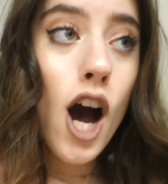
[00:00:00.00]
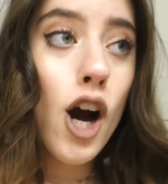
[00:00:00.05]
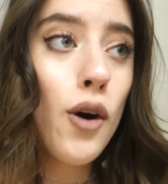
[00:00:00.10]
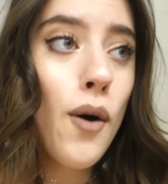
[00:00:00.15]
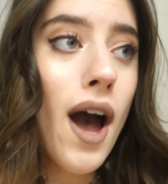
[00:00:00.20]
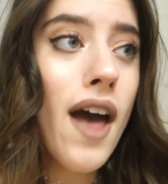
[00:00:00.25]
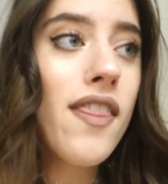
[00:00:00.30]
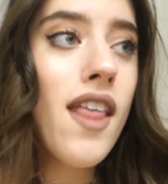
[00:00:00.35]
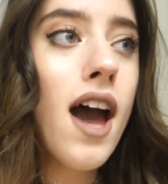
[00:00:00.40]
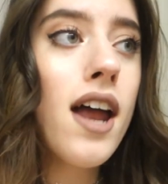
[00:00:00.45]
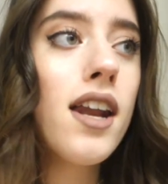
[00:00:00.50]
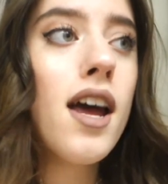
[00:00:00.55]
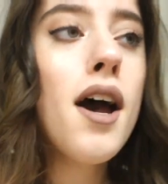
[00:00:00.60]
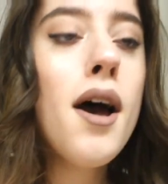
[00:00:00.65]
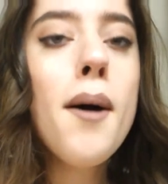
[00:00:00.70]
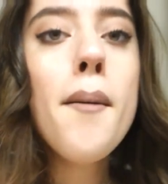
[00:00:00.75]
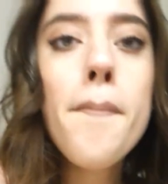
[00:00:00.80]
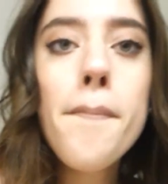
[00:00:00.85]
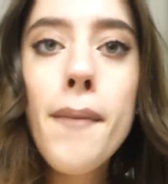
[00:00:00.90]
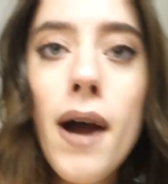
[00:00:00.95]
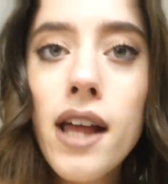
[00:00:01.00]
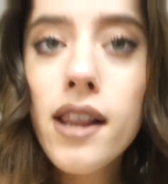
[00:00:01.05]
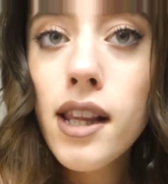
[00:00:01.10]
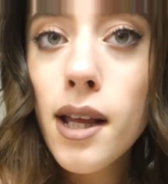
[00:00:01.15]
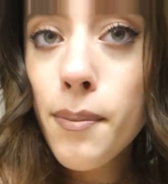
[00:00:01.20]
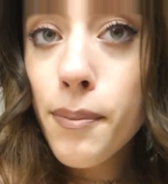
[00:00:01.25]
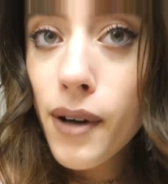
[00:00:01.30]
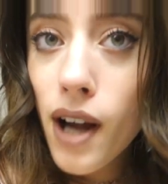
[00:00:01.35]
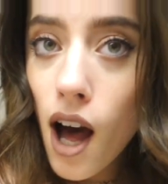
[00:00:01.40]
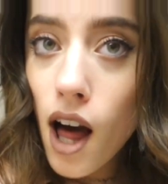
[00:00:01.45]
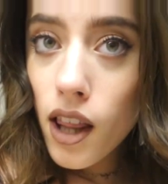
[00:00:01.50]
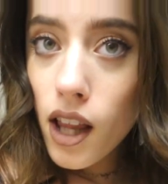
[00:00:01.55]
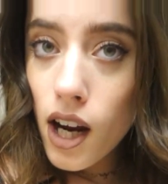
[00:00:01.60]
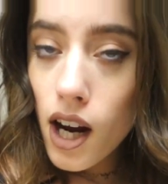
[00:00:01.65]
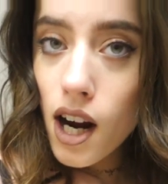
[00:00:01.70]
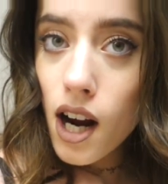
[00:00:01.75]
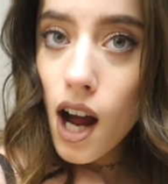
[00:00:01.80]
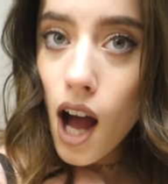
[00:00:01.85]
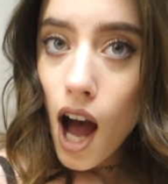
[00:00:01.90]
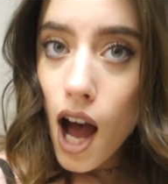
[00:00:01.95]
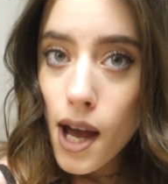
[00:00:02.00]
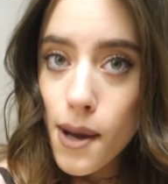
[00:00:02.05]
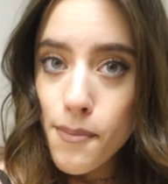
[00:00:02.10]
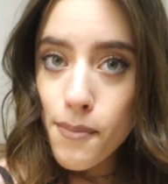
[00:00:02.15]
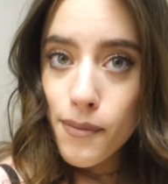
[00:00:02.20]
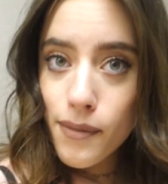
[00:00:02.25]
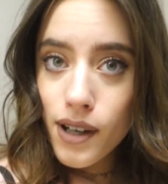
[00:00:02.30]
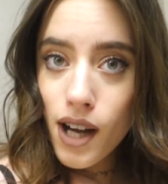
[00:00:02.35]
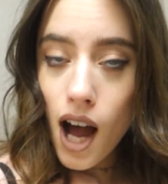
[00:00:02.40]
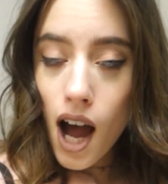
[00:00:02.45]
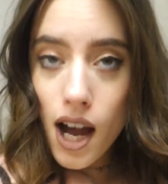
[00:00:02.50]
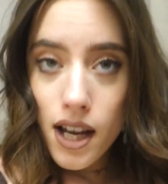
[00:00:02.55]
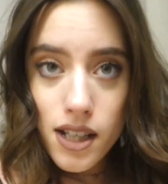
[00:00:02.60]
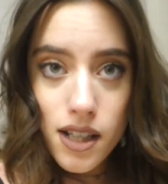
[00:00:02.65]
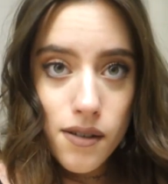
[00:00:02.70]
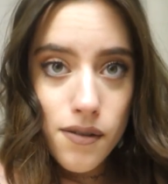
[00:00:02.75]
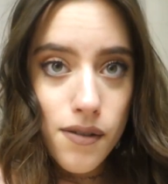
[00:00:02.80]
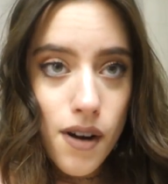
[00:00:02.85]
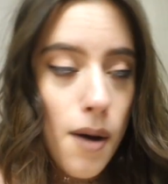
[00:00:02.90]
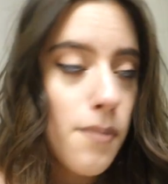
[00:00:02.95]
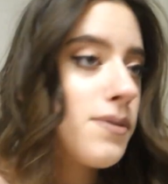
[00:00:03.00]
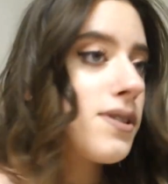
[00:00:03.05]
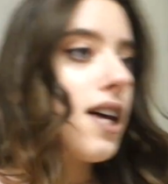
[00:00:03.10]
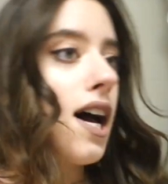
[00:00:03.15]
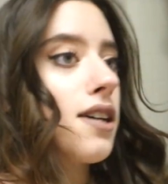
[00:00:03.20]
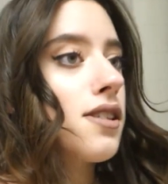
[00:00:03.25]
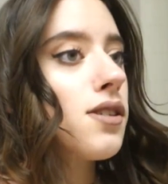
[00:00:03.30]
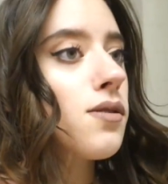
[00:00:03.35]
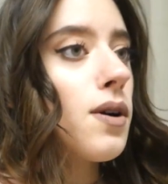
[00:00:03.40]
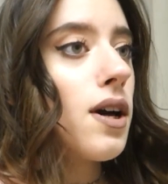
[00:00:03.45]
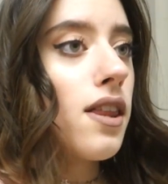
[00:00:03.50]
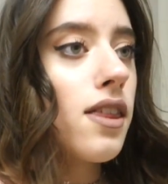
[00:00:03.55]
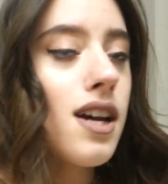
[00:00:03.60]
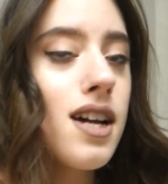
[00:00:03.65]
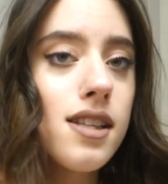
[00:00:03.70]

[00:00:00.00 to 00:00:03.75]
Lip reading: Oh, and then my lip color I'm kind of obsessed with.